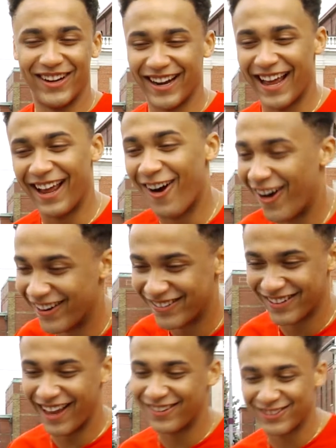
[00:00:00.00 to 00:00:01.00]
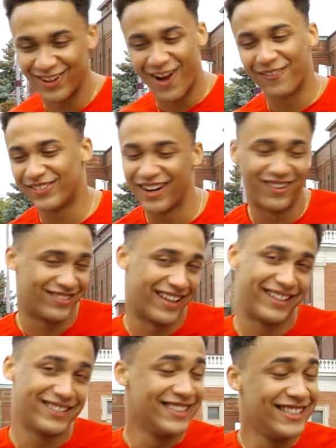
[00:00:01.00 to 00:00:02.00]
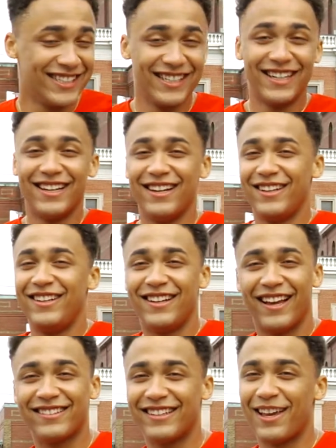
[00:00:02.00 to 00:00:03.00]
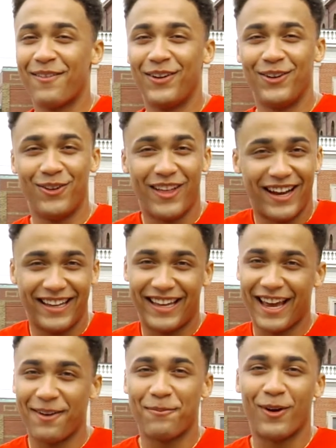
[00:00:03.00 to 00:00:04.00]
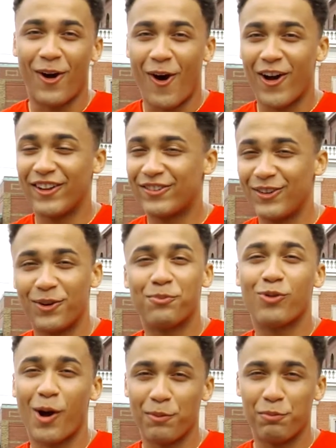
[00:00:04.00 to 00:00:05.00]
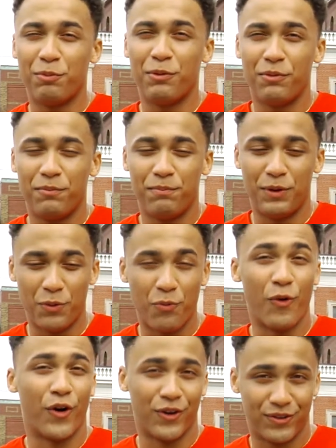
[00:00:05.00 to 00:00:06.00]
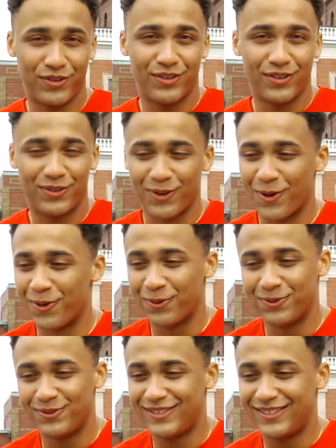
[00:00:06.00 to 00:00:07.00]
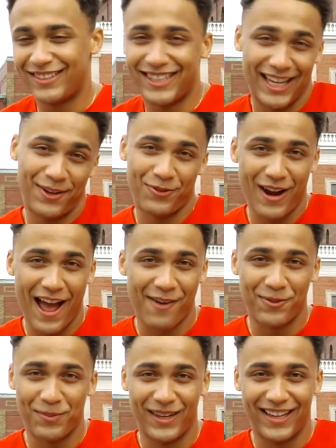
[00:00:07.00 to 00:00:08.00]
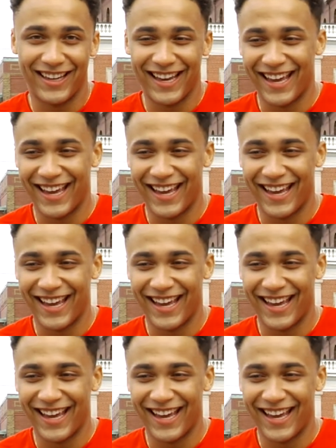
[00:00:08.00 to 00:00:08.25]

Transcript: And I stopped and I was like, you guys can get me to do that again, but honestly, it'll probably be worse. So thank you for having me.